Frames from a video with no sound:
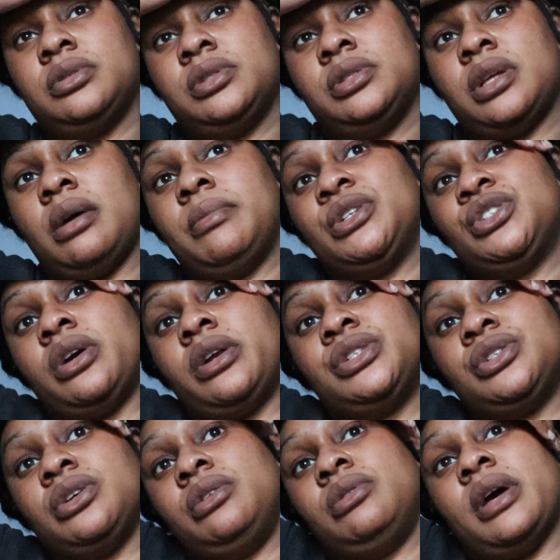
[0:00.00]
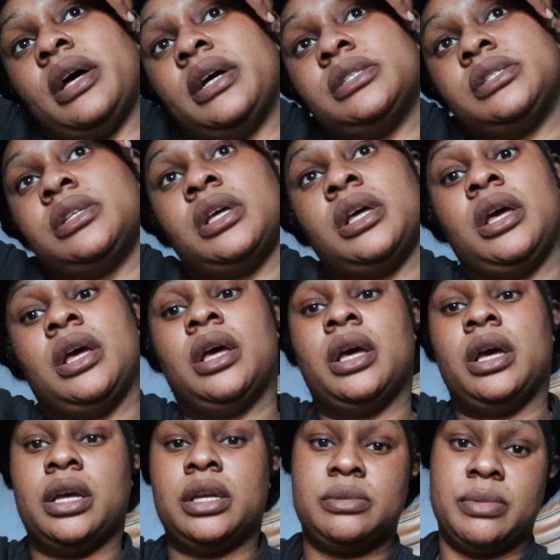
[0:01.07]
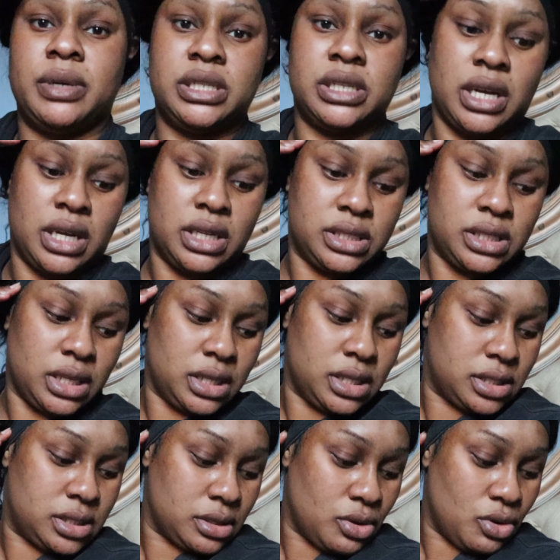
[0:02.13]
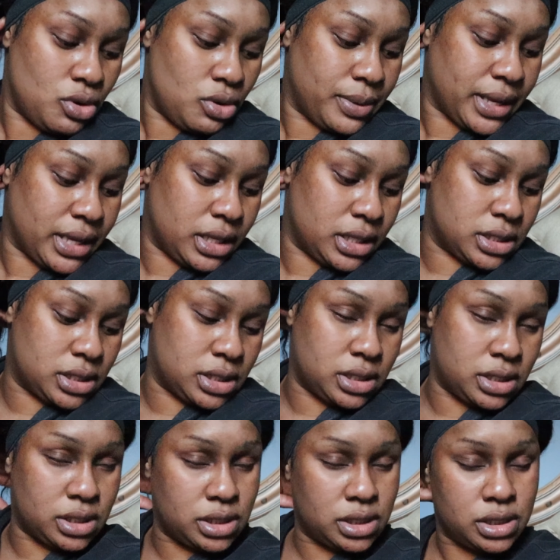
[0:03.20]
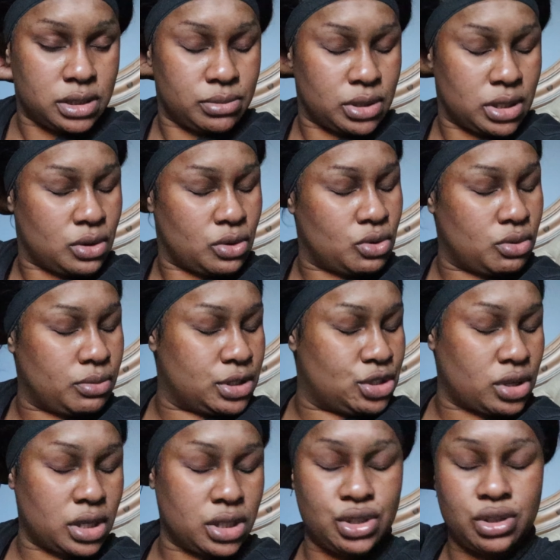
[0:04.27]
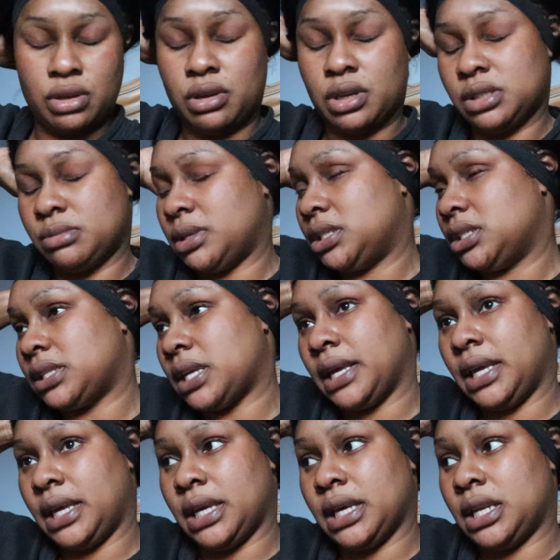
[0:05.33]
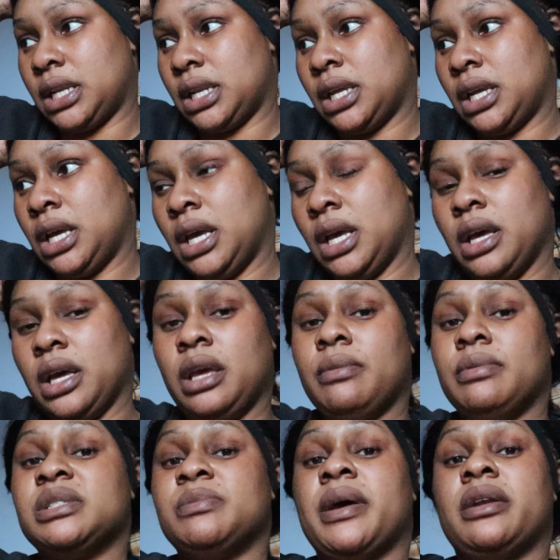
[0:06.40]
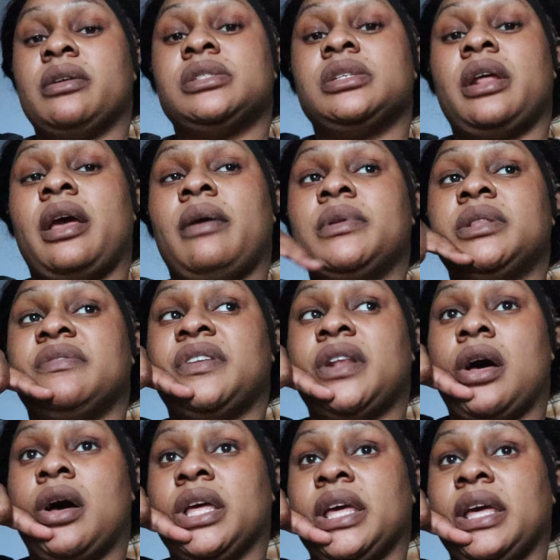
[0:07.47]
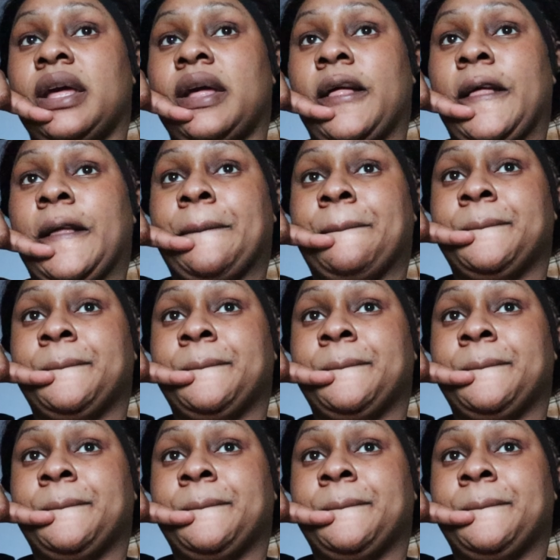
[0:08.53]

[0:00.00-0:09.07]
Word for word: So I'm going to try to show you guys as much content as always. I'm going to always try to show you as much as I can. He was better today with the vlogging.